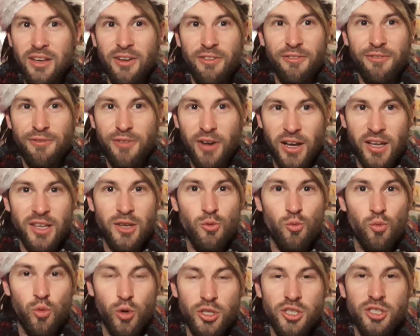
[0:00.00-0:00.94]
a
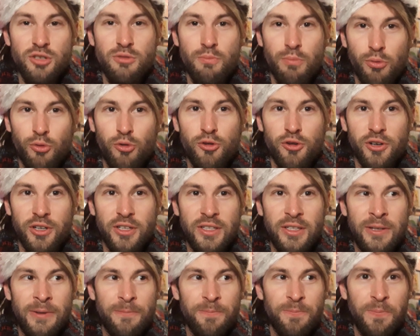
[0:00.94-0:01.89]
fucking wooden
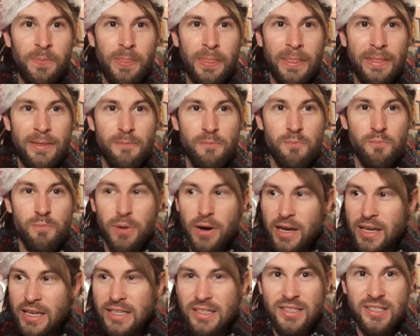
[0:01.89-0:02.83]
boy,
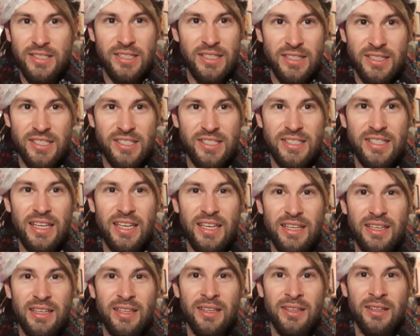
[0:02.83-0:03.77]
but he's
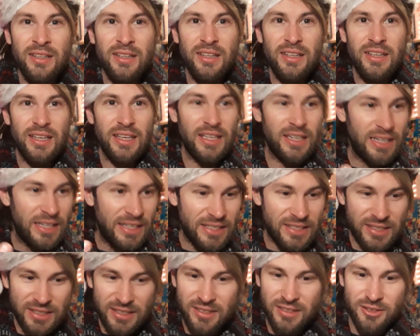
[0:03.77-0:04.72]
sincere in
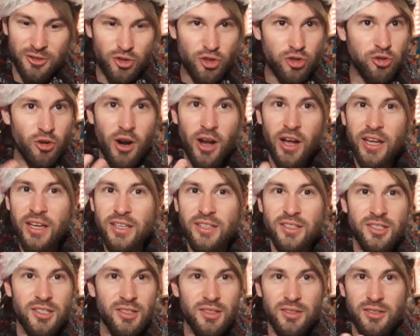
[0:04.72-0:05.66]
his trying
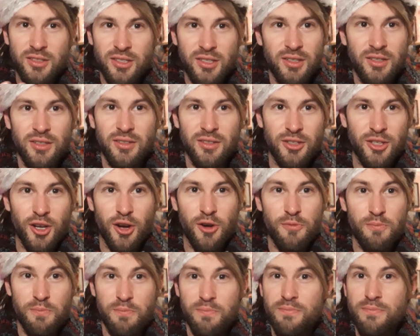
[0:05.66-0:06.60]
to you
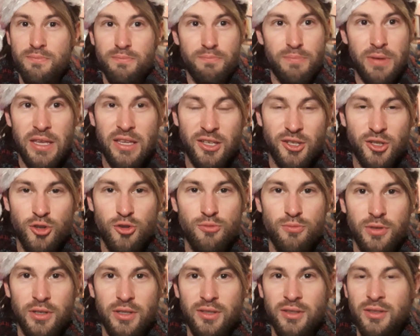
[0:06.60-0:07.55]
know, be
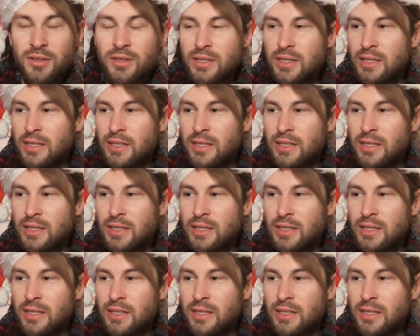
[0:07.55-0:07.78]
human,